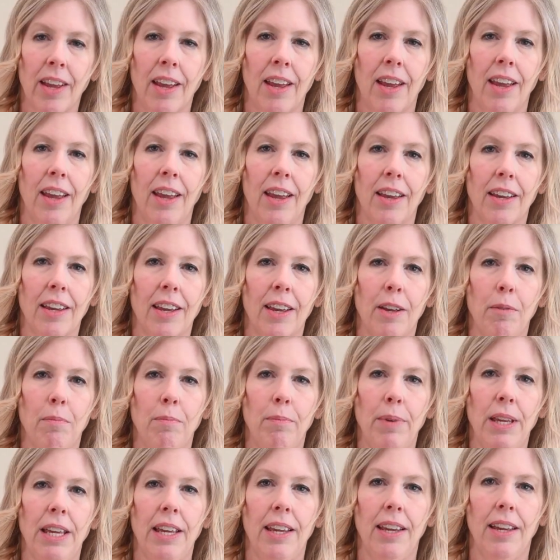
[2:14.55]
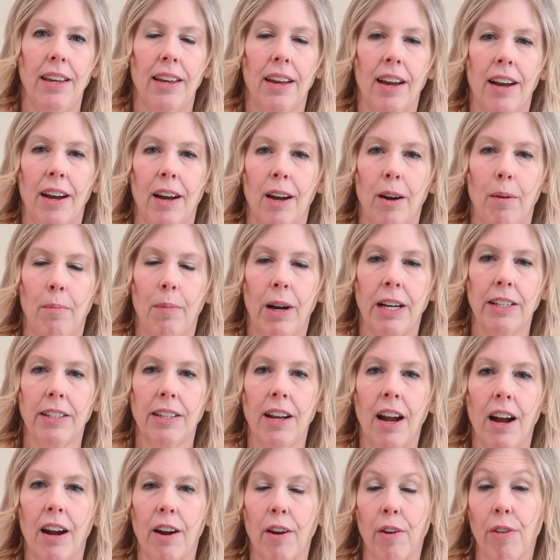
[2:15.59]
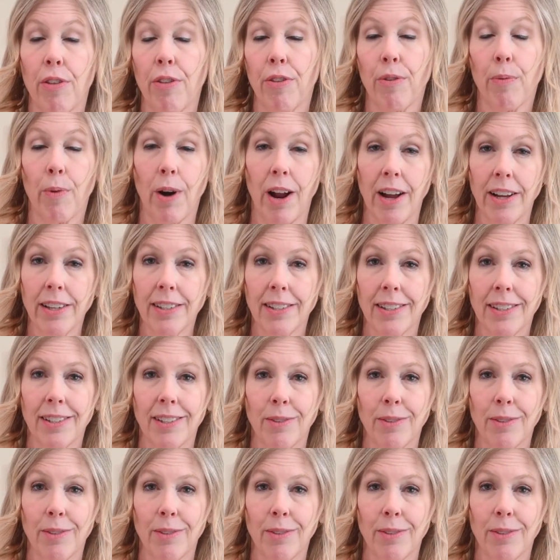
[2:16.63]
It can be a tongue thrust,